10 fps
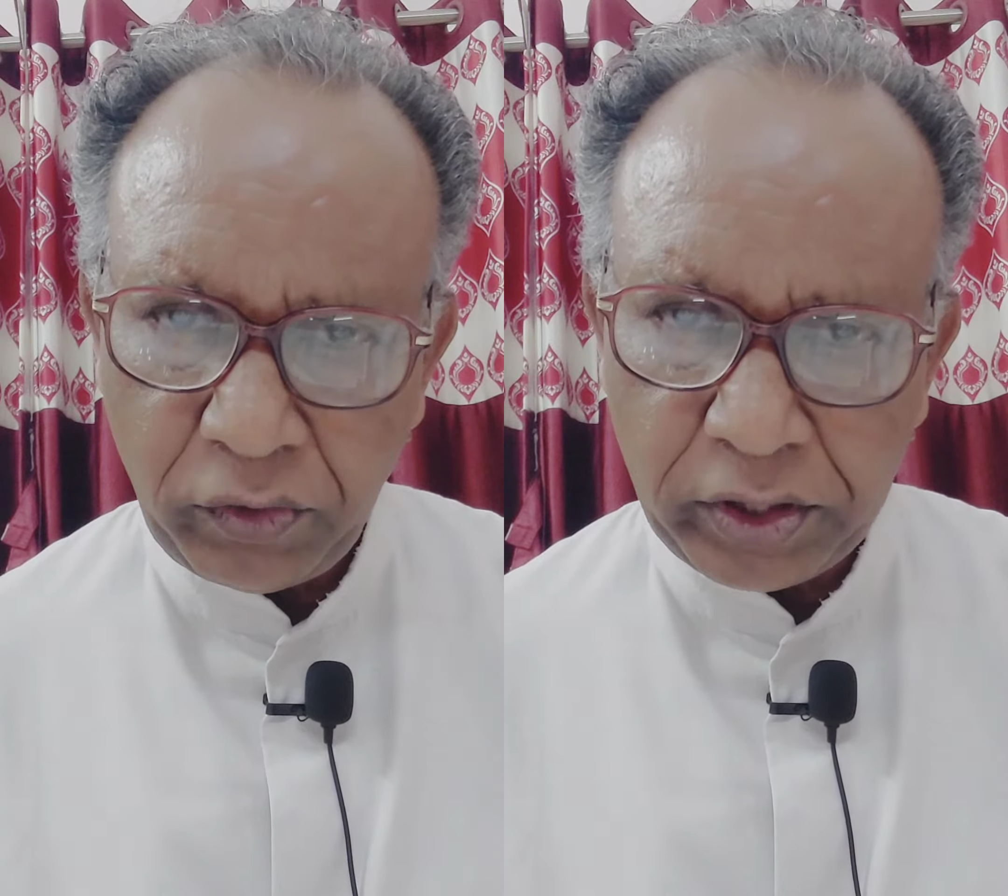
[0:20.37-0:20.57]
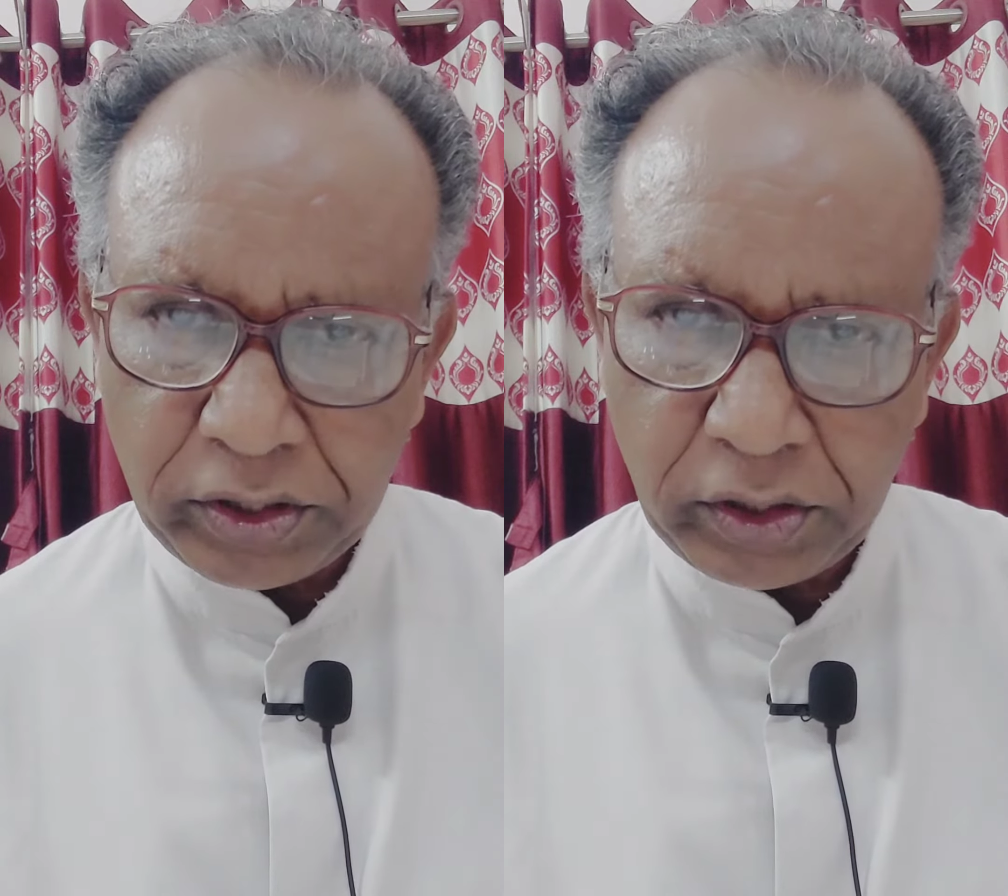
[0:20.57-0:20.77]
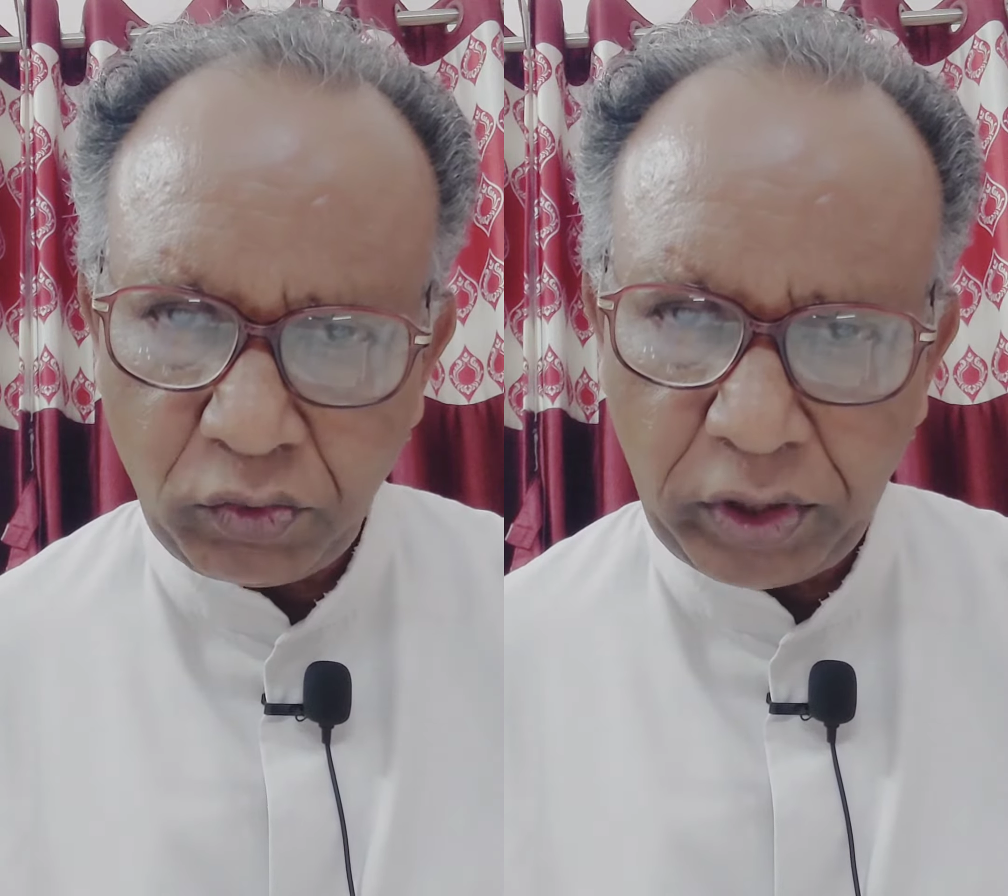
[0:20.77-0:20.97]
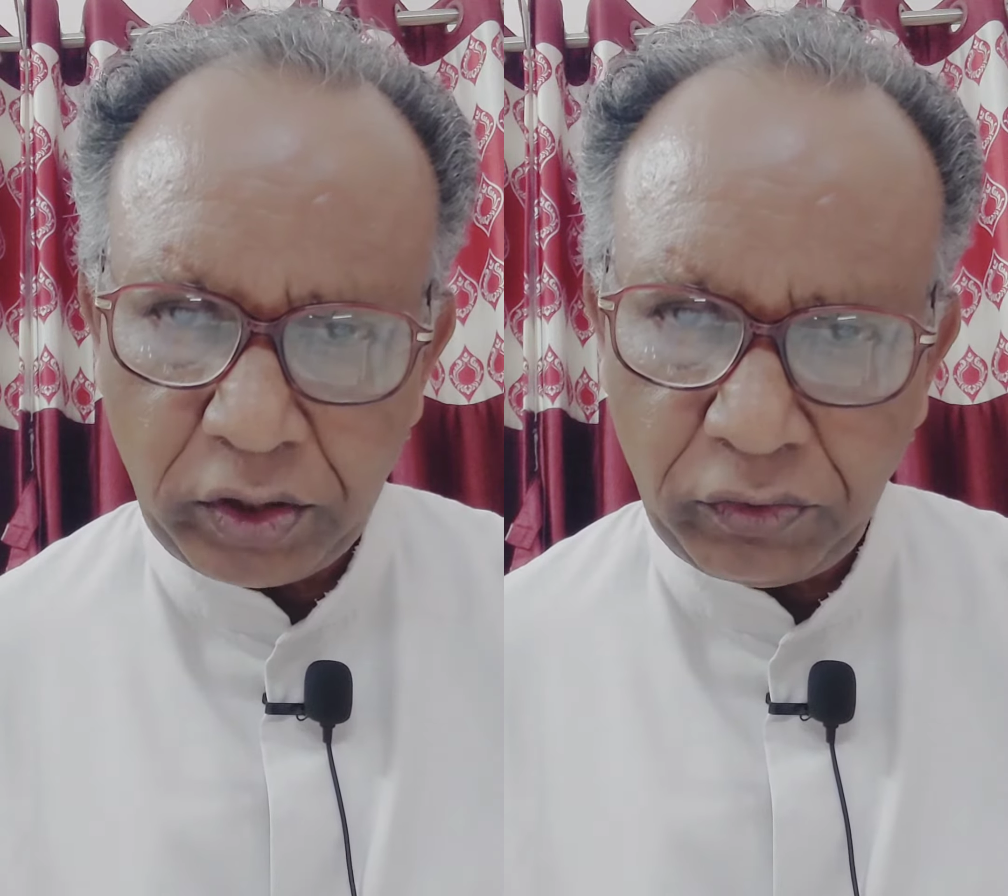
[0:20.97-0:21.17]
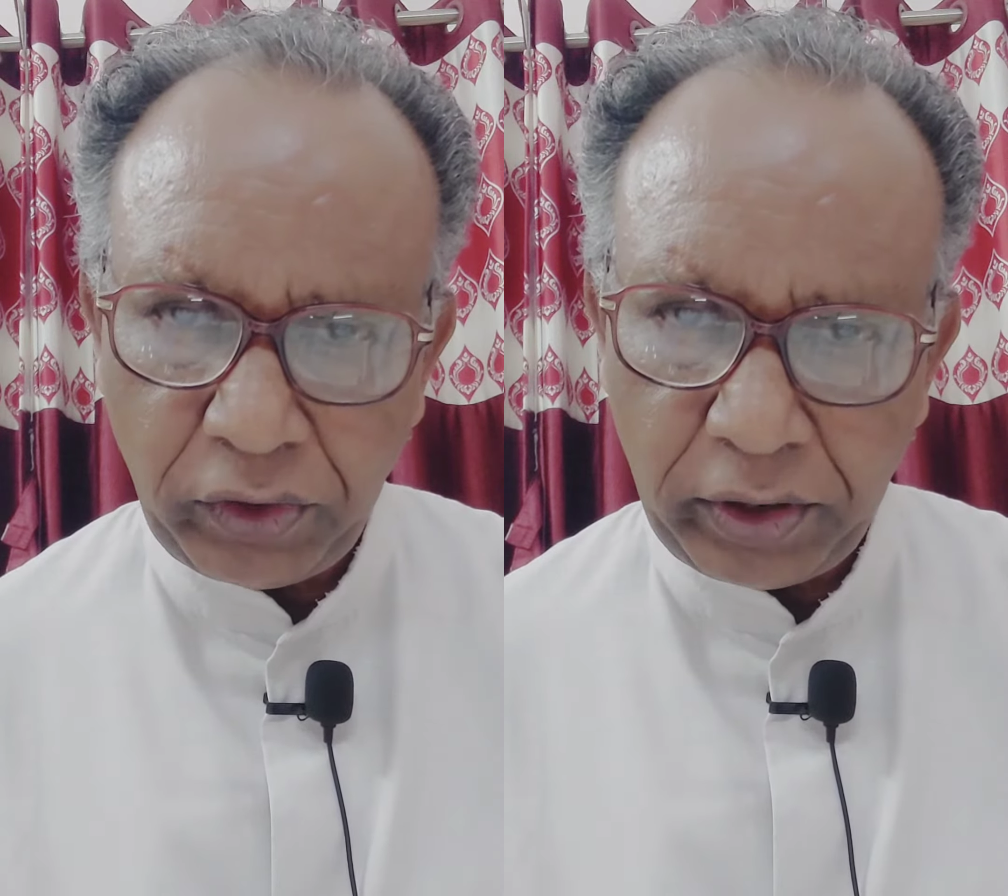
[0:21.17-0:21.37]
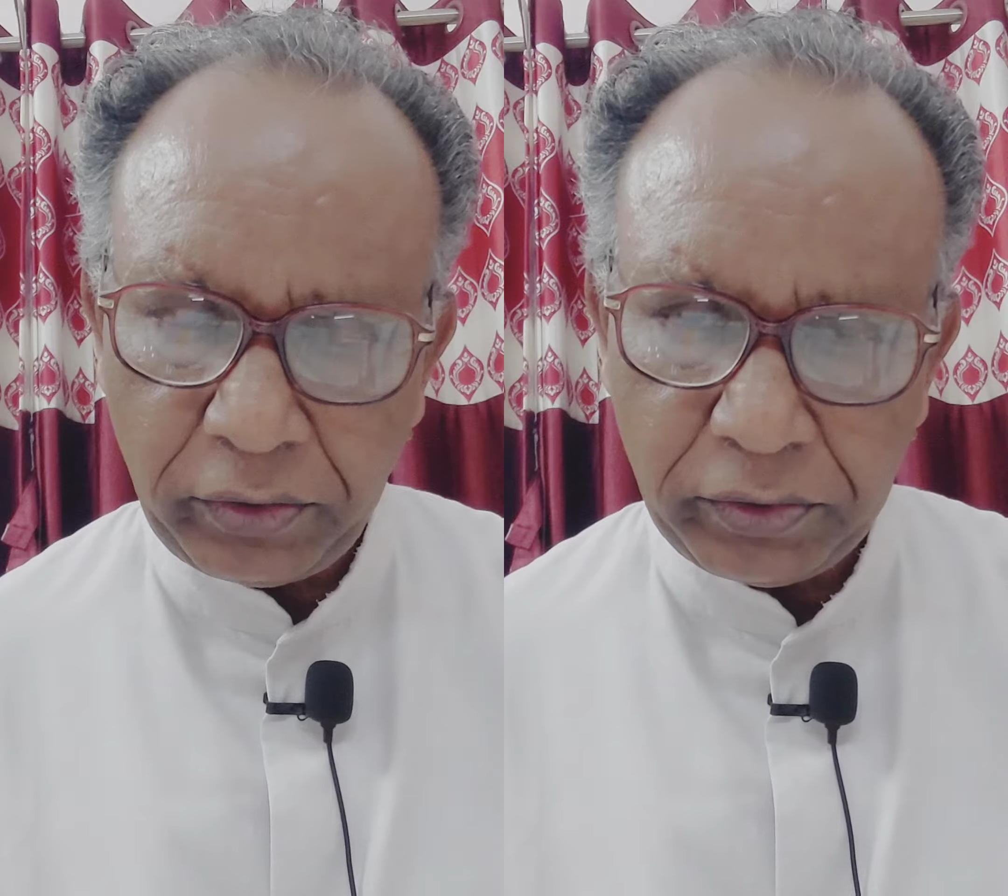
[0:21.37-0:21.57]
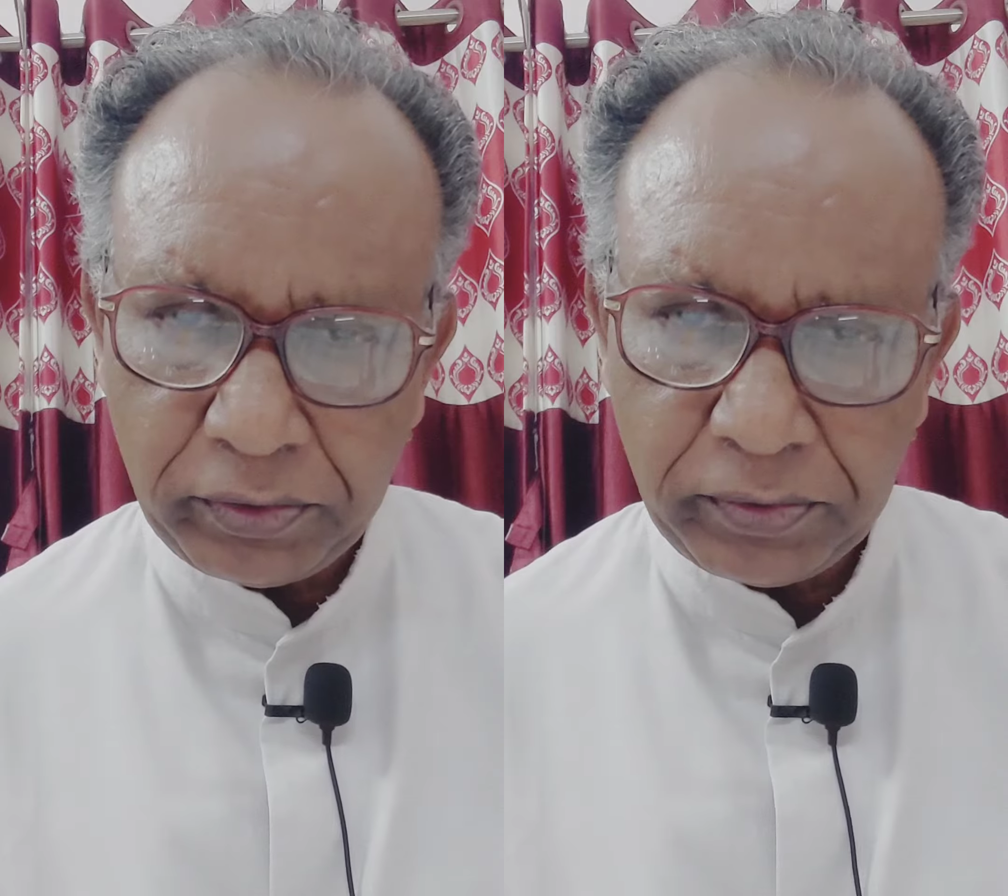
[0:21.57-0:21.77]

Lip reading: verses 1 to 5.